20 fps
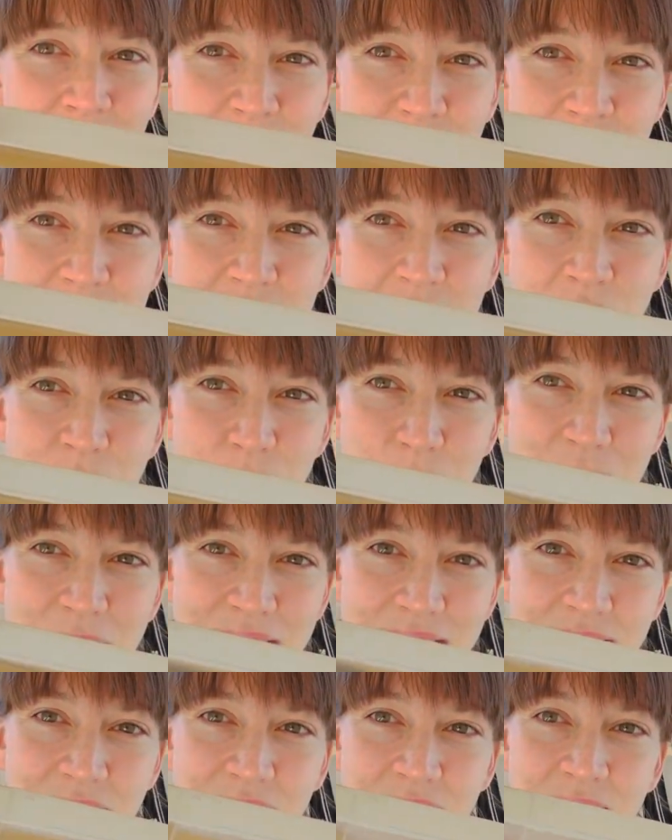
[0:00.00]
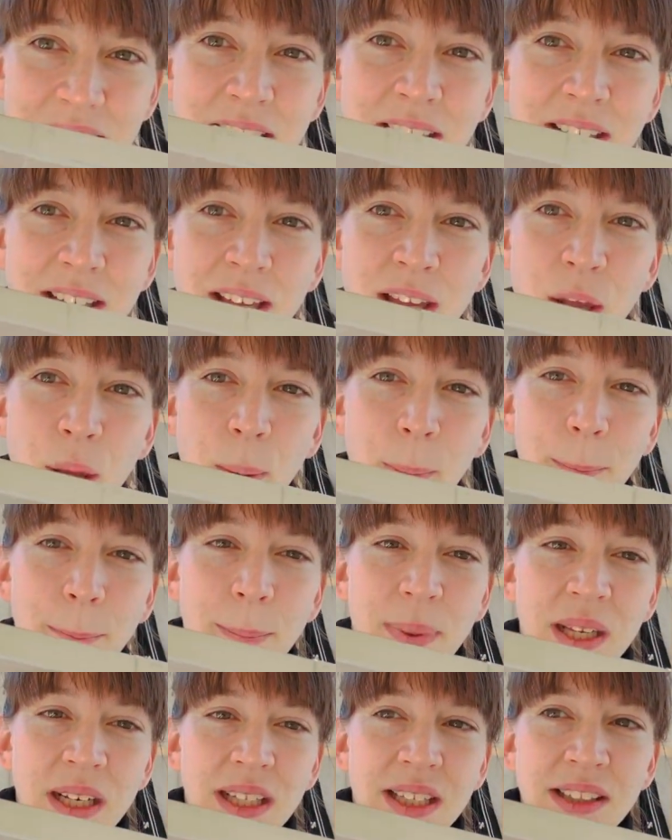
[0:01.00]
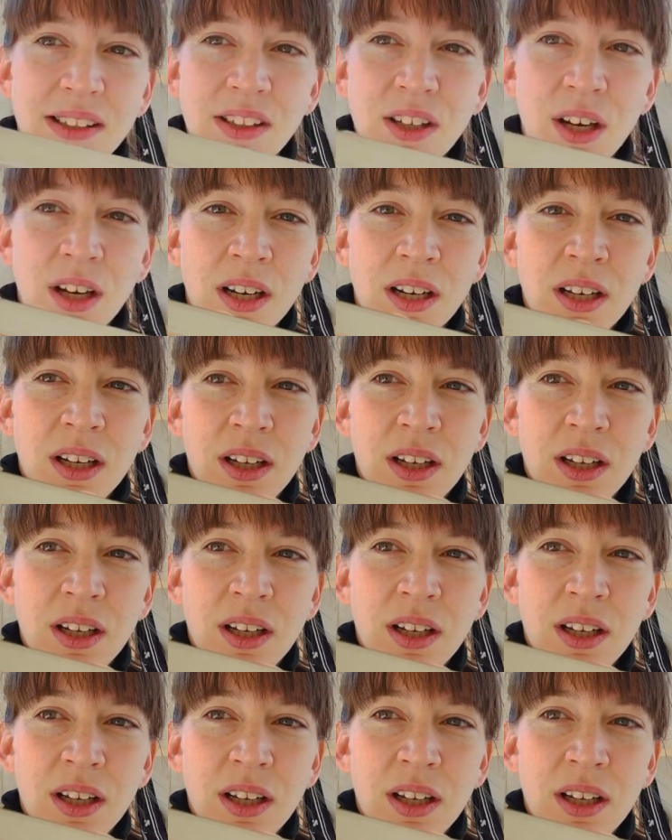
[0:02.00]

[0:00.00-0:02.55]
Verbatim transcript: to get it back in. But it's got